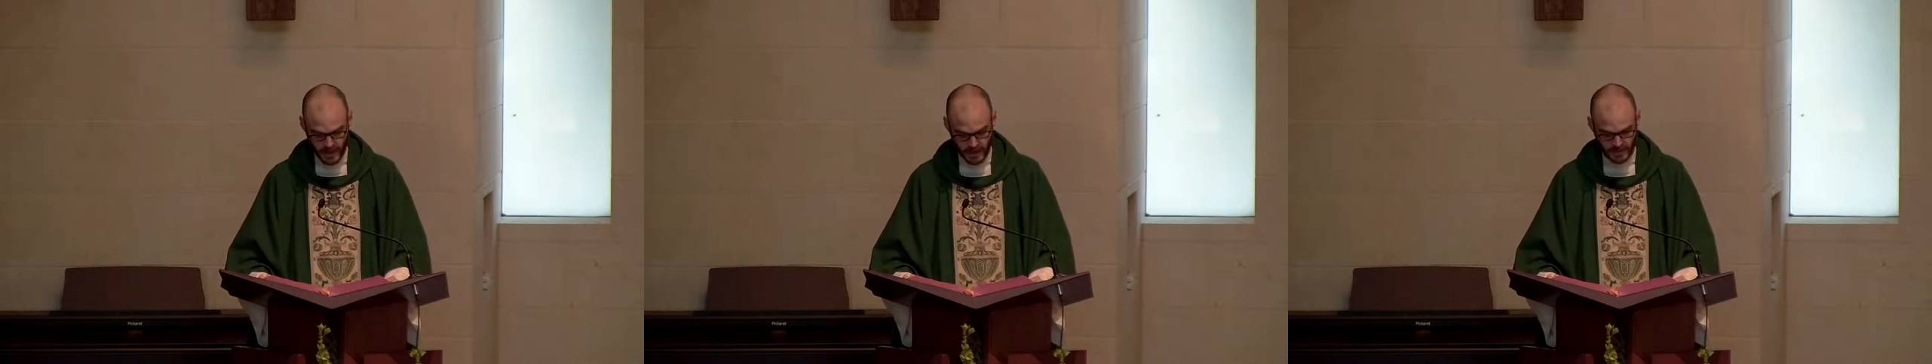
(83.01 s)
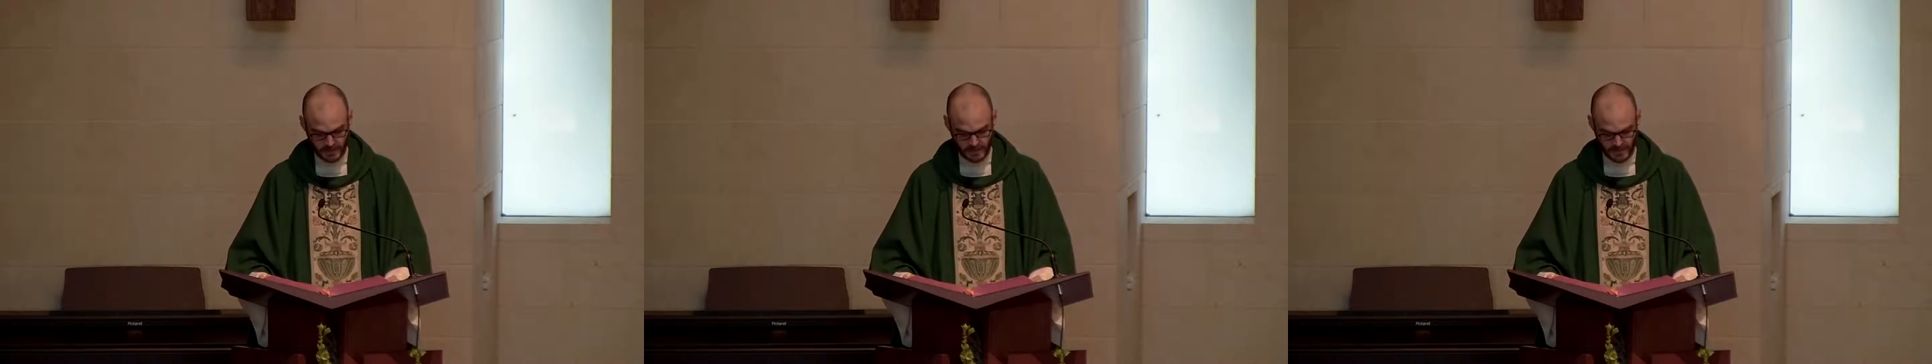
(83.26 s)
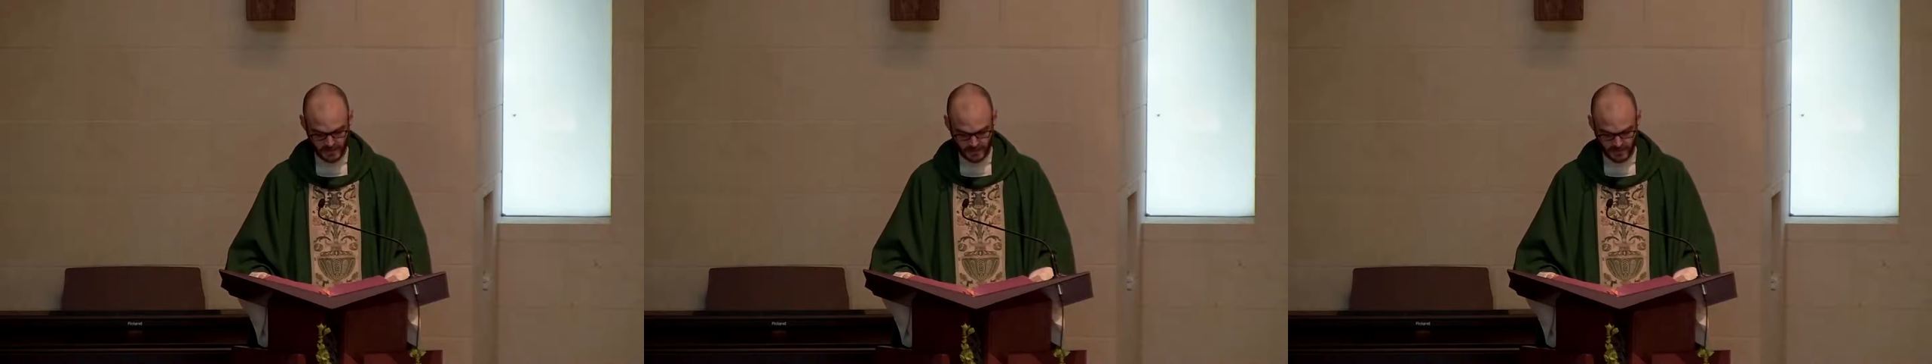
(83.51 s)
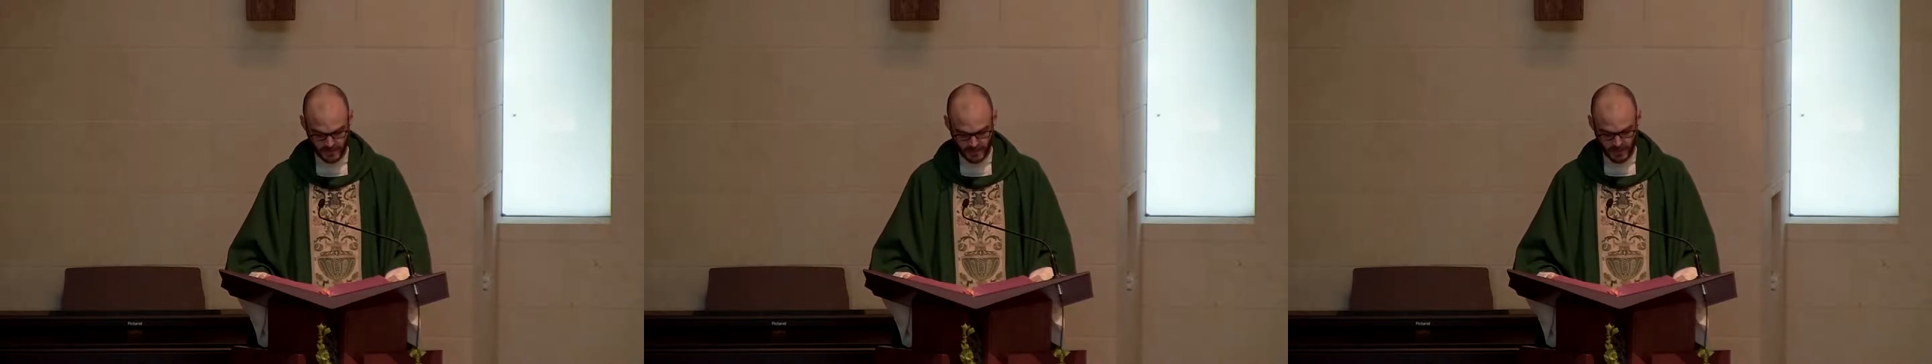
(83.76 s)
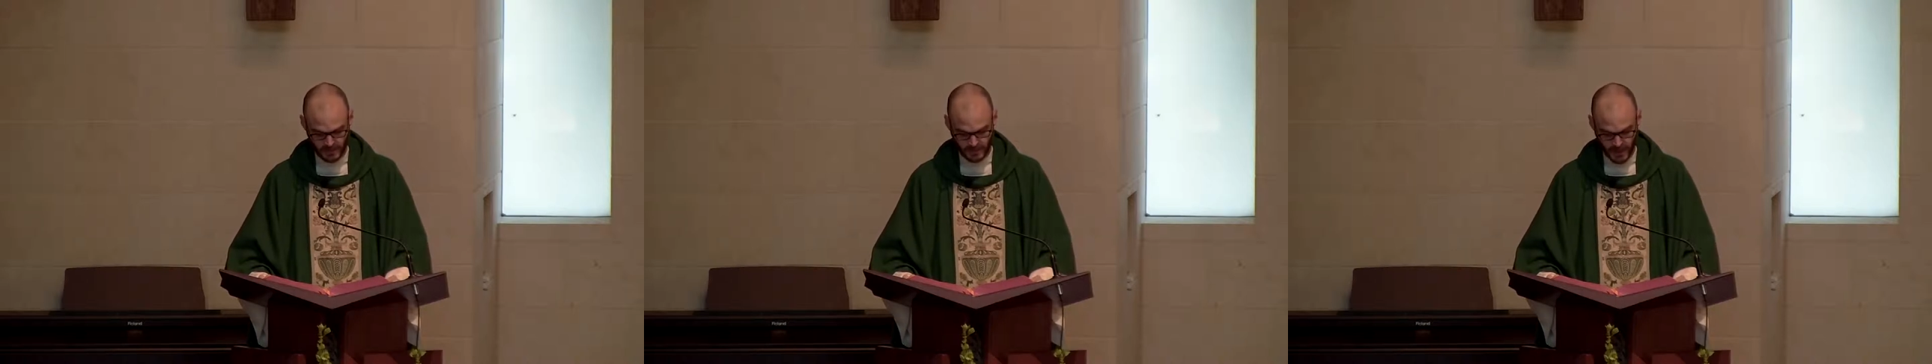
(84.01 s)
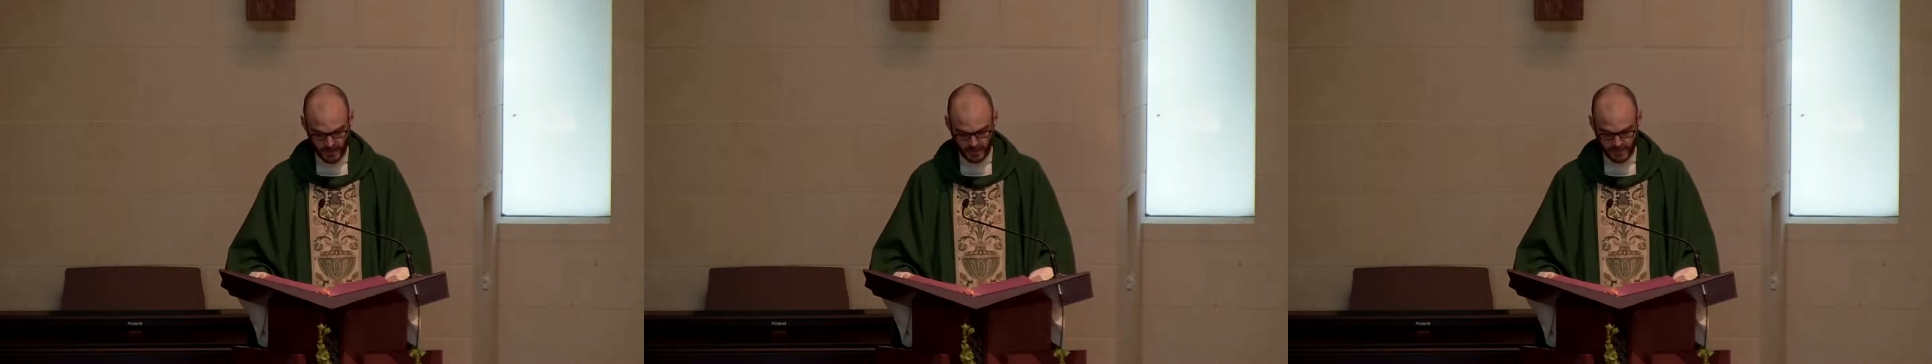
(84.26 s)
handkerchief, for
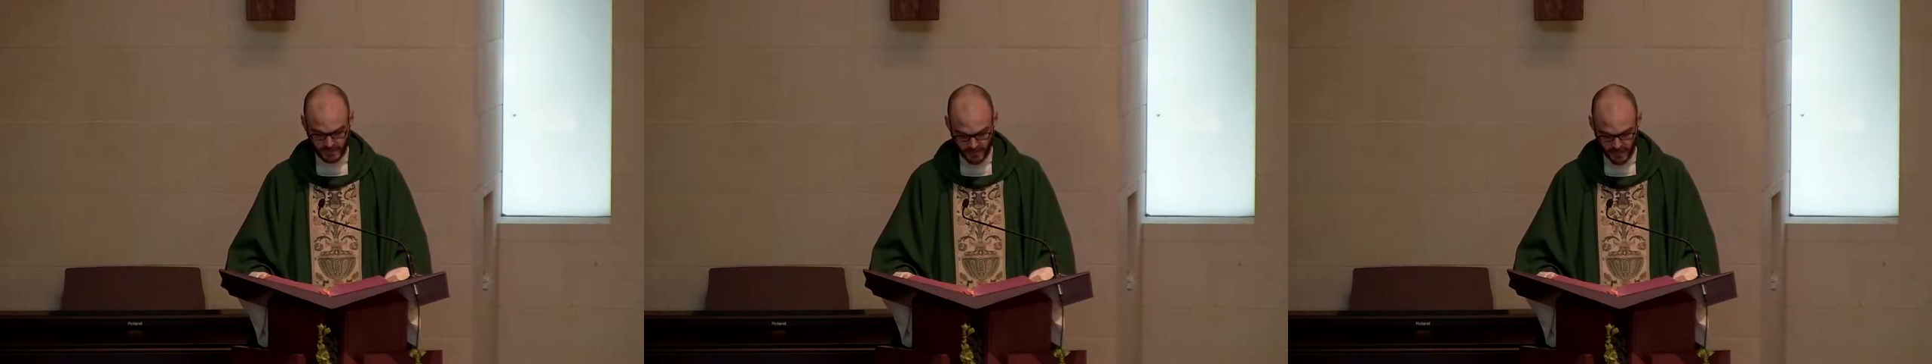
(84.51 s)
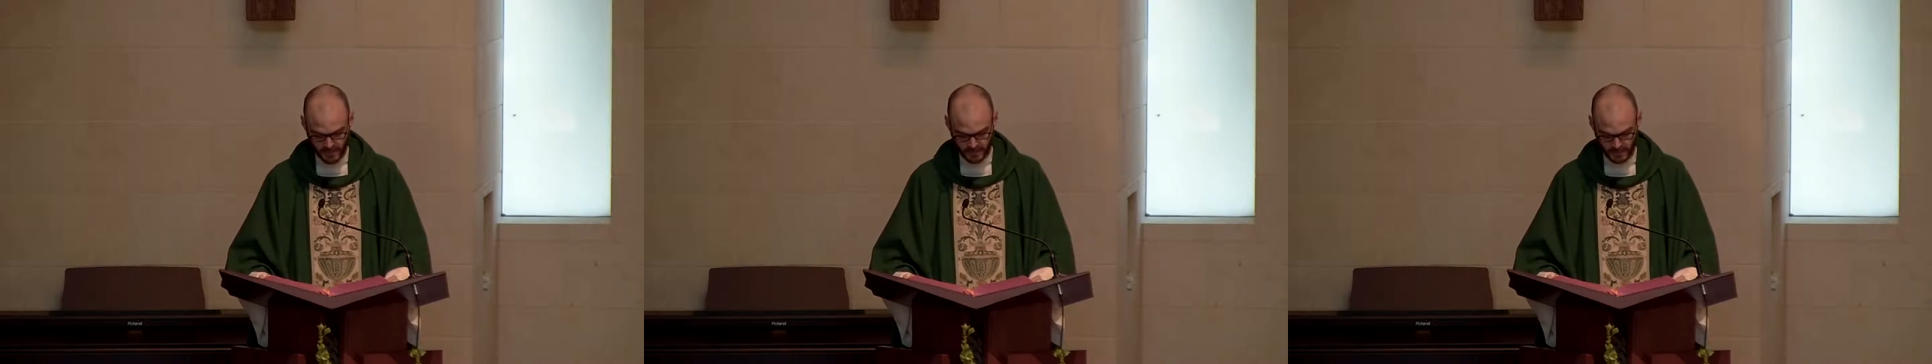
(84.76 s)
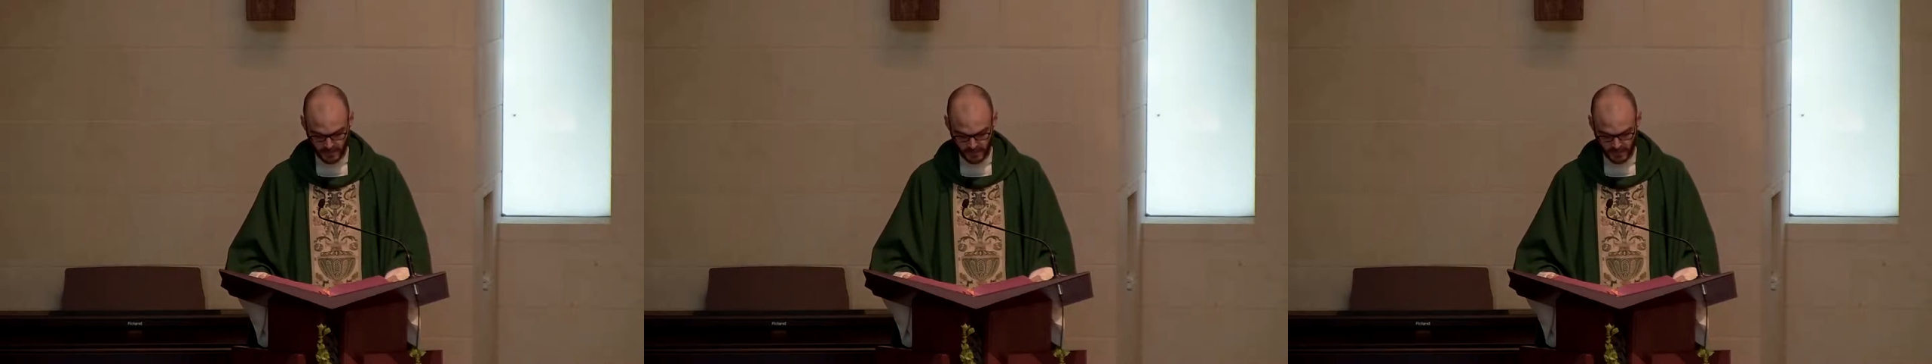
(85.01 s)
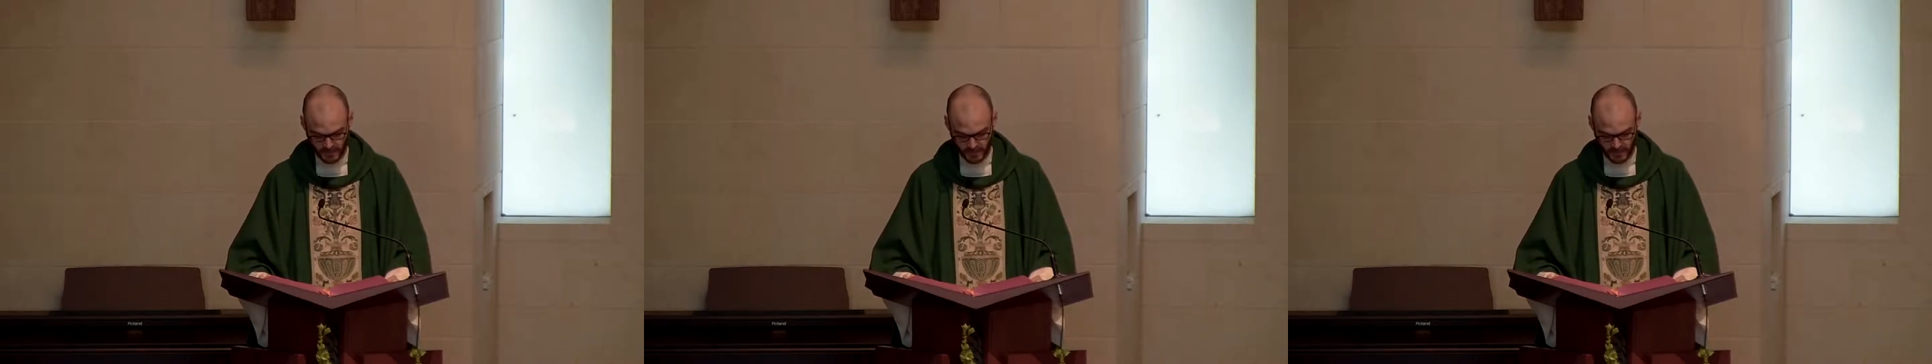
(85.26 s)
I was afraid of you,